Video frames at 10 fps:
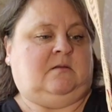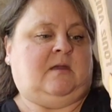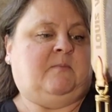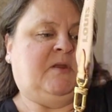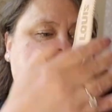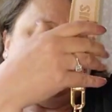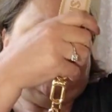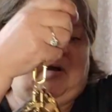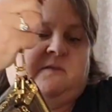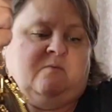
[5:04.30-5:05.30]
happen to put it
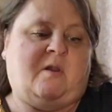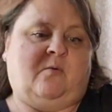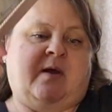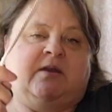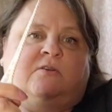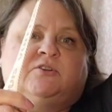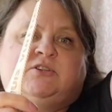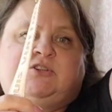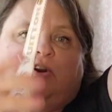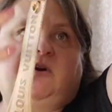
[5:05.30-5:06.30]
on the wrong way, you can
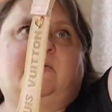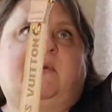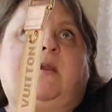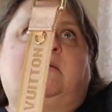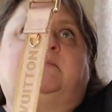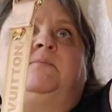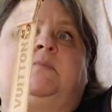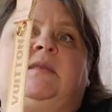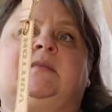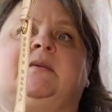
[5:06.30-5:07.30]
just turn it around.
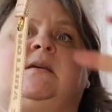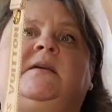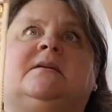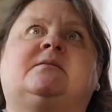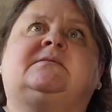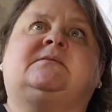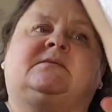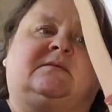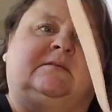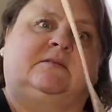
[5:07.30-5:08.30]
But
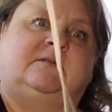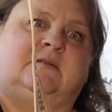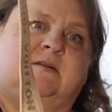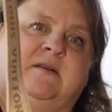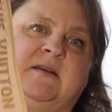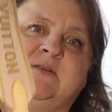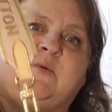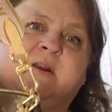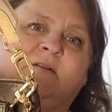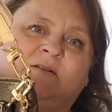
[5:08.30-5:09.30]
this is
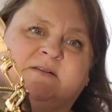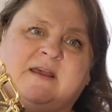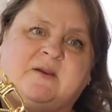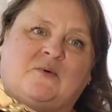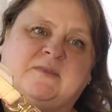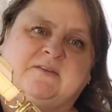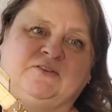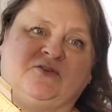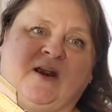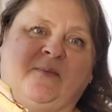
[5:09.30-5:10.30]
what it looks like with the
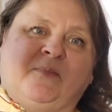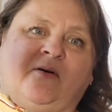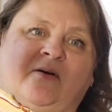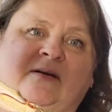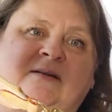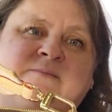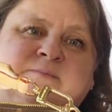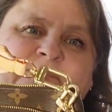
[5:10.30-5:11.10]
strap on.